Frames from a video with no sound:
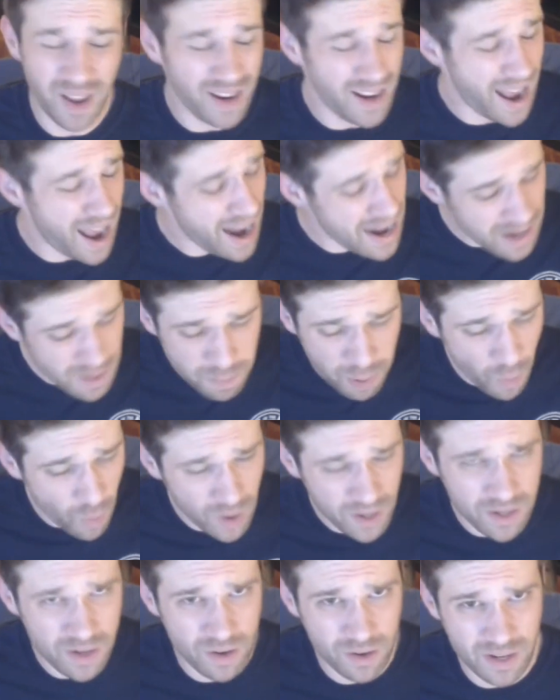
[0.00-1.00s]
at any
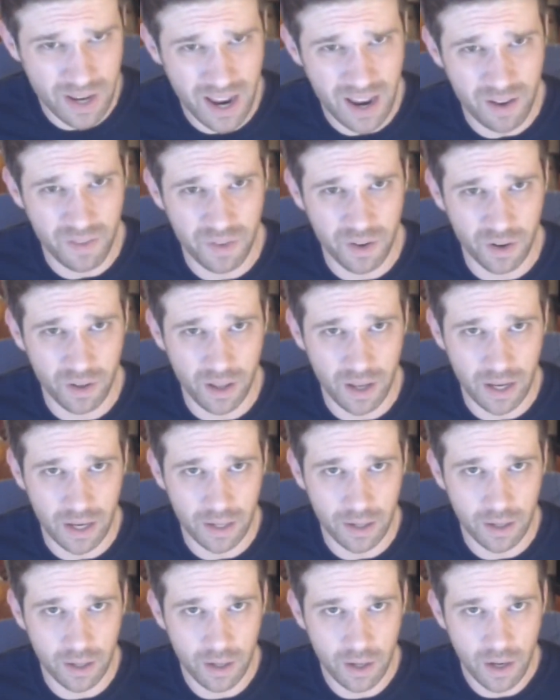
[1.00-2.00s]
point in your day,
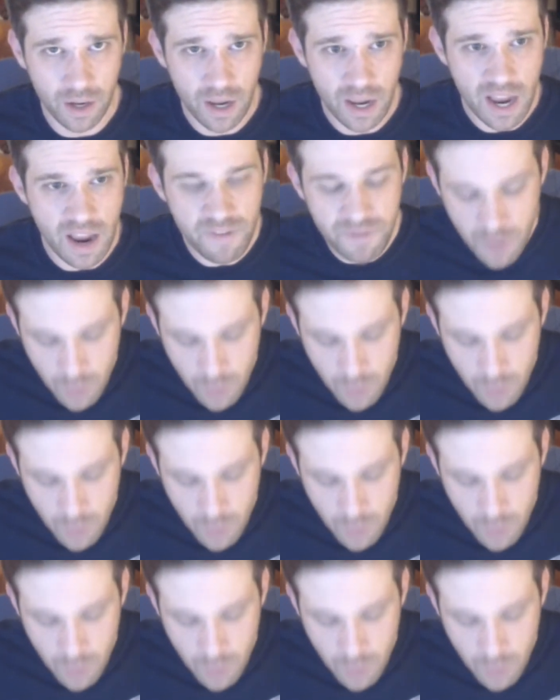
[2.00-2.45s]
if